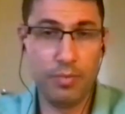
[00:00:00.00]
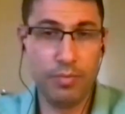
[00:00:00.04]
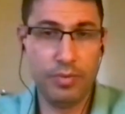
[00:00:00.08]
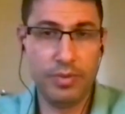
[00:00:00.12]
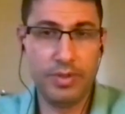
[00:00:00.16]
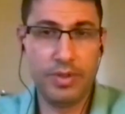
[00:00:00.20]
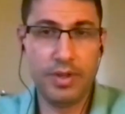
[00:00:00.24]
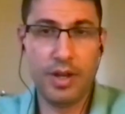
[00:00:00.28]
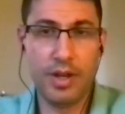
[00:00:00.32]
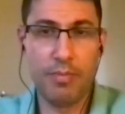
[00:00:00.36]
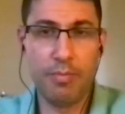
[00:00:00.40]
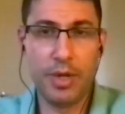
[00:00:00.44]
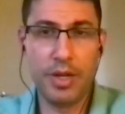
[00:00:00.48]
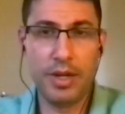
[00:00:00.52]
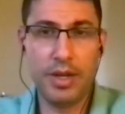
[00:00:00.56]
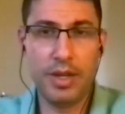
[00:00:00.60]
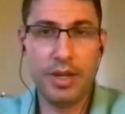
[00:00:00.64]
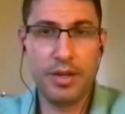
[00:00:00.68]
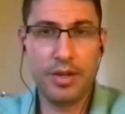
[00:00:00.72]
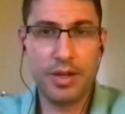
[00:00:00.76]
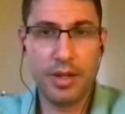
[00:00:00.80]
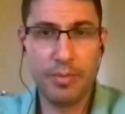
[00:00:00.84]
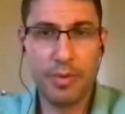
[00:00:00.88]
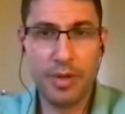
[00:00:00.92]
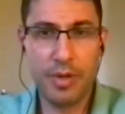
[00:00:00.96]
it's not my day
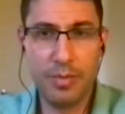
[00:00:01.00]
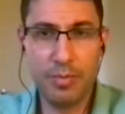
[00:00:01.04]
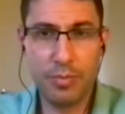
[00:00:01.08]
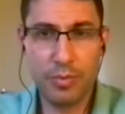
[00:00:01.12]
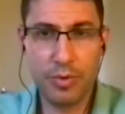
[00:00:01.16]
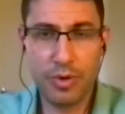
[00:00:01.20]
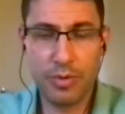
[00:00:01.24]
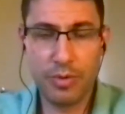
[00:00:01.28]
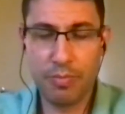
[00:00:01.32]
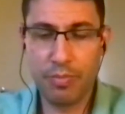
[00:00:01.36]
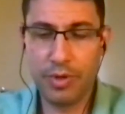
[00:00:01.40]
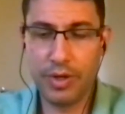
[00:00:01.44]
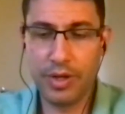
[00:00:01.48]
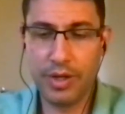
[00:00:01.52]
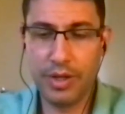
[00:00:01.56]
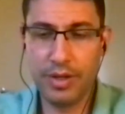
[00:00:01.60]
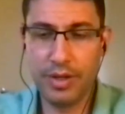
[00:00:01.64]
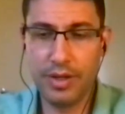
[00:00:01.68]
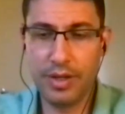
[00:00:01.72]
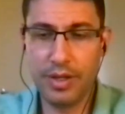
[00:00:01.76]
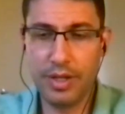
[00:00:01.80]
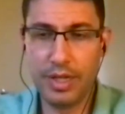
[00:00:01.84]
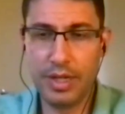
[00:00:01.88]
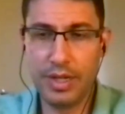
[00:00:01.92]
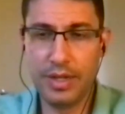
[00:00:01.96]
job anymore, but
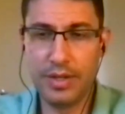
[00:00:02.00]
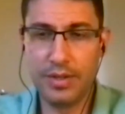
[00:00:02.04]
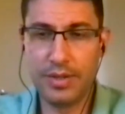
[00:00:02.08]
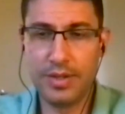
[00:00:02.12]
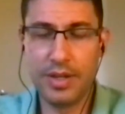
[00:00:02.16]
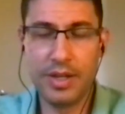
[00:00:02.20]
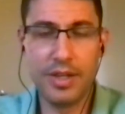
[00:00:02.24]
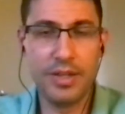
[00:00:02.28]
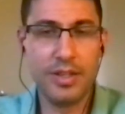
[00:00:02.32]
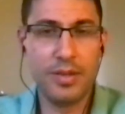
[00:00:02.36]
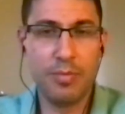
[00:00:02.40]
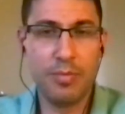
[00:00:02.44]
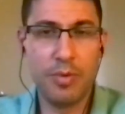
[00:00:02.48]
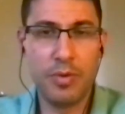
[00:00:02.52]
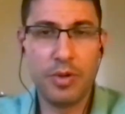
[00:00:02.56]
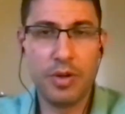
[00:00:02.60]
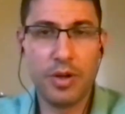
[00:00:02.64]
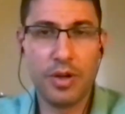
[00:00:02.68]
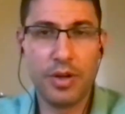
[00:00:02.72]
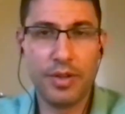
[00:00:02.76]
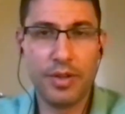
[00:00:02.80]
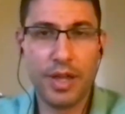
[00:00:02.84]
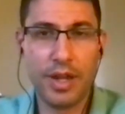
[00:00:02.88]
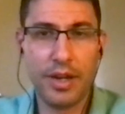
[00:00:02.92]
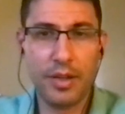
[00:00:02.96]
it is nice to be
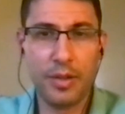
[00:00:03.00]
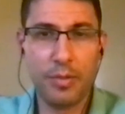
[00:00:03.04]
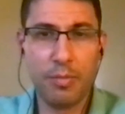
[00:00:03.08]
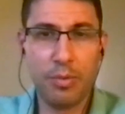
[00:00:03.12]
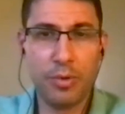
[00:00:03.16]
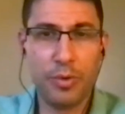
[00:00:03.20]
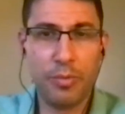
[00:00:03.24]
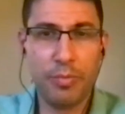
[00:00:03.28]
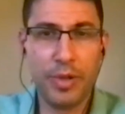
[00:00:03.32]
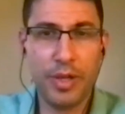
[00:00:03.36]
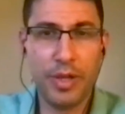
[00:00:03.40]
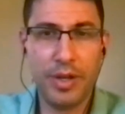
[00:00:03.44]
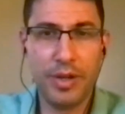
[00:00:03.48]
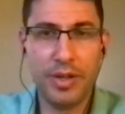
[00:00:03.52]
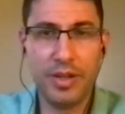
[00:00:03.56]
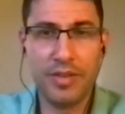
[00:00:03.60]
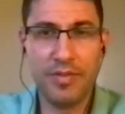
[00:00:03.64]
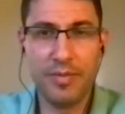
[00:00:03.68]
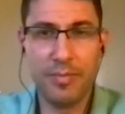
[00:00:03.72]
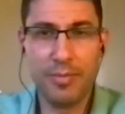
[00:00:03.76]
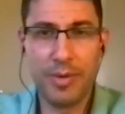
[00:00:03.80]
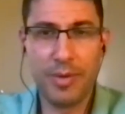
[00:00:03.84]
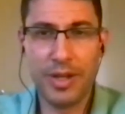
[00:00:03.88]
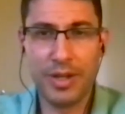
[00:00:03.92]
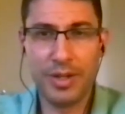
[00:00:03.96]
called out of the bullpen
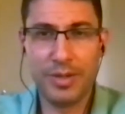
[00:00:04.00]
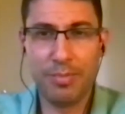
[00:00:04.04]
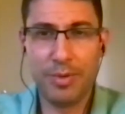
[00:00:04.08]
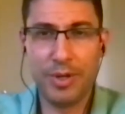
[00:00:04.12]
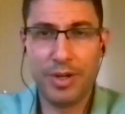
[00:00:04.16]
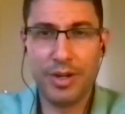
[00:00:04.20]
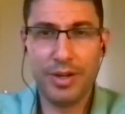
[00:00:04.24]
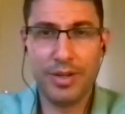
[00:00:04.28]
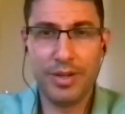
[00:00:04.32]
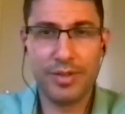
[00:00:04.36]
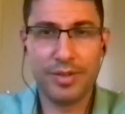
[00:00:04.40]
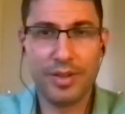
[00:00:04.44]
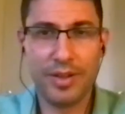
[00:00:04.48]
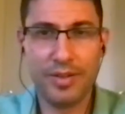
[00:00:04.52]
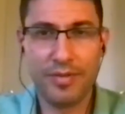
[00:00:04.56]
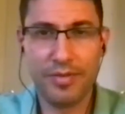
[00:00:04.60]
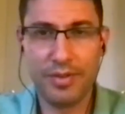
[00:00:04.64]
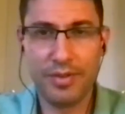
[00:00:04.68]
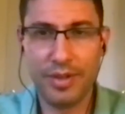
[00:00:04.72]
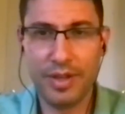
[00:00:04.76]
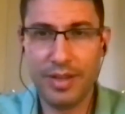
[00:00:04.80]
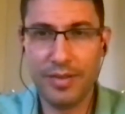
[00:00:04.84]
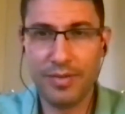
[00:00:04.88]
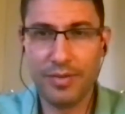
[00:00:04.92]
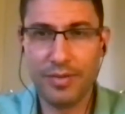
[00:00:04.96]
given my experience level
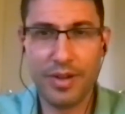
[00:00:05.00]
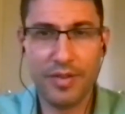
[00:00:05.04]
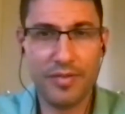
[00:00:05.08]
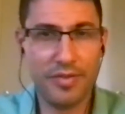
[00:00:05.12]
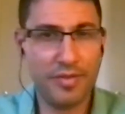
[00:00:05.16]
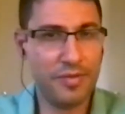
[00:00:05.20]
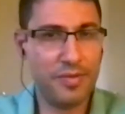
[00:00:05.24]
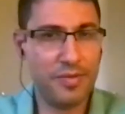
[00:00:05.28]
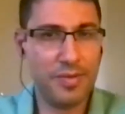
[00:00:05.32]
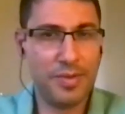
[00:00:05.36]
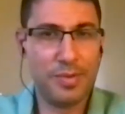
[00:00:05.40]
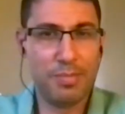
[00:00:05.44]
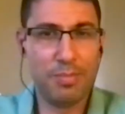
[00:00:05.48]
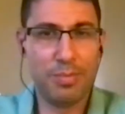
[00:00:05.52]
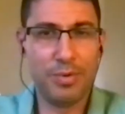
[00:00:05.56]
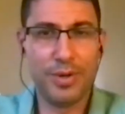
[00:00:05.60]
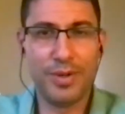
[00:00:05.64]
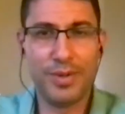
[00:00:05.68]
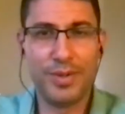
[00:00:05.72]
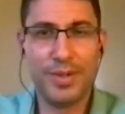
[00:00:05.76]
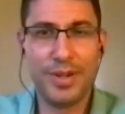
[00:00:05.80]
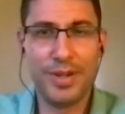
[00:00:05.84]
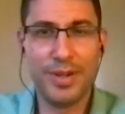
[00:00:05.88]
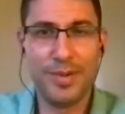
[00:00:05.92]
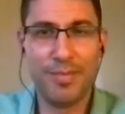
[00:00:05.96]
and love of the sport.
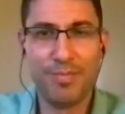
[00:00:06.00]
So